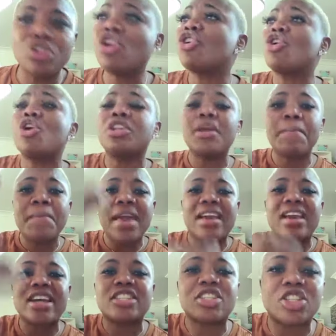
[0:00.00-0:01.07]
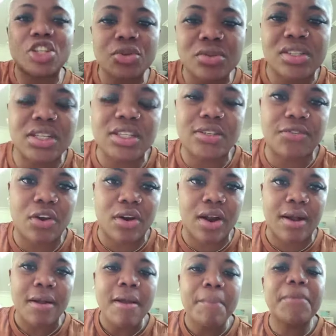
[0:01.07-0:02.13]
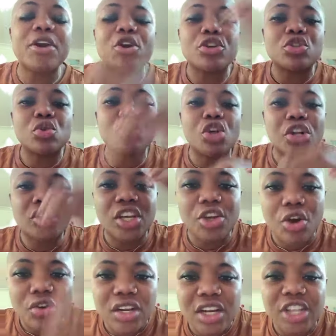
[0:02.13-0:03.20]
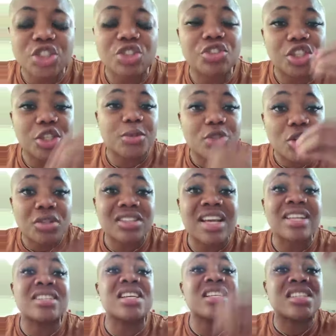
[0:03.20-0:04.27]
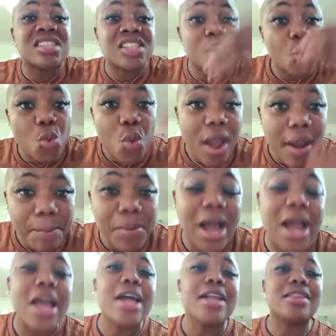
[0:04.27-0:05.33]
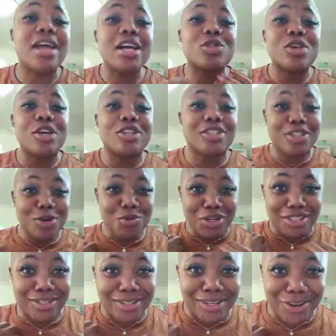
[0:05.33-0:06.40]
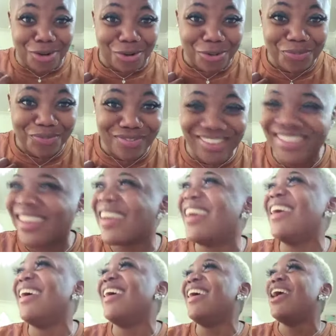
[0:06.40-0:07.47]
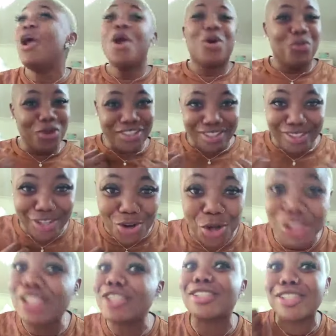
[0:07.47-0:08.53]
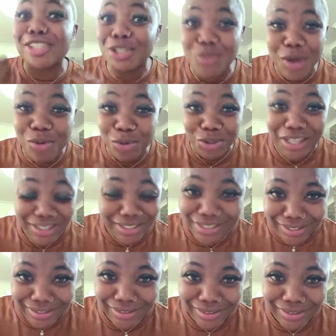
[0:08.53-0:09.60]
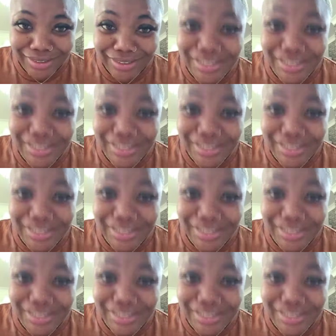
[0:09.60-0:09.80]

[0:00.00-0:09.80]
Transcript: Not going to make excuses for him. Because who not do your relationship sometimes, they see where. Pa. That's why you see we single. We single. The things where would they see?